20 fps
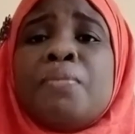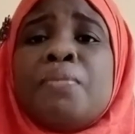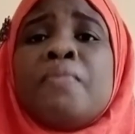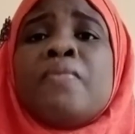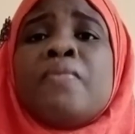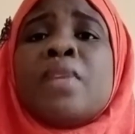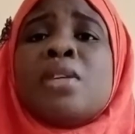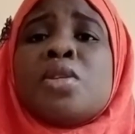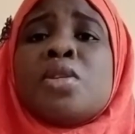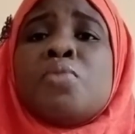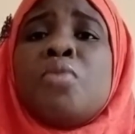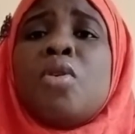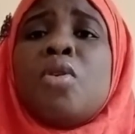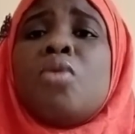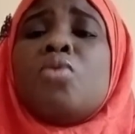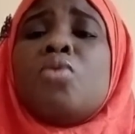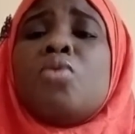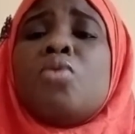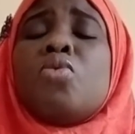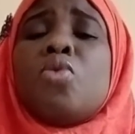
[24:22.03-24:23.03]

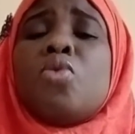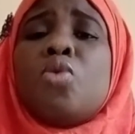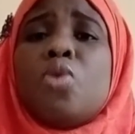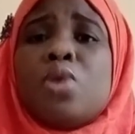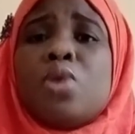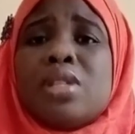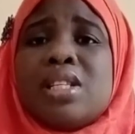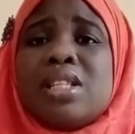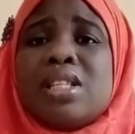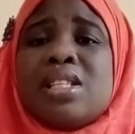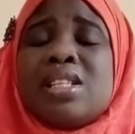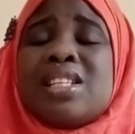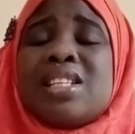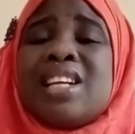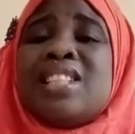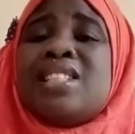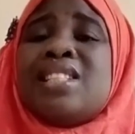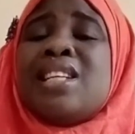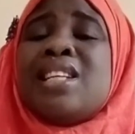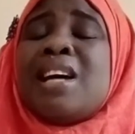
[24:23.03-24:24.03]
small quantities,
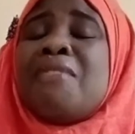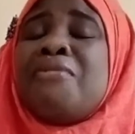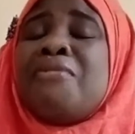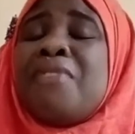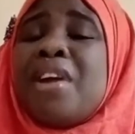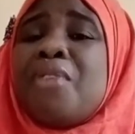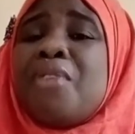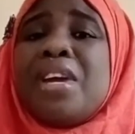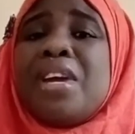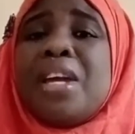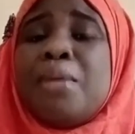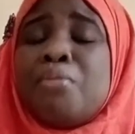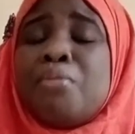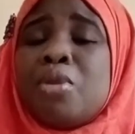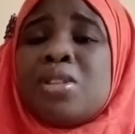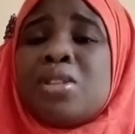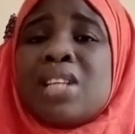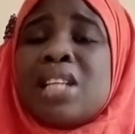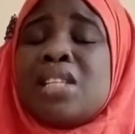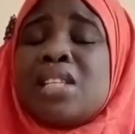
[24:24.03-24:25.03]
and they are very
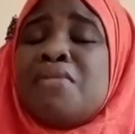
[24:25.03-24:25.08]
important.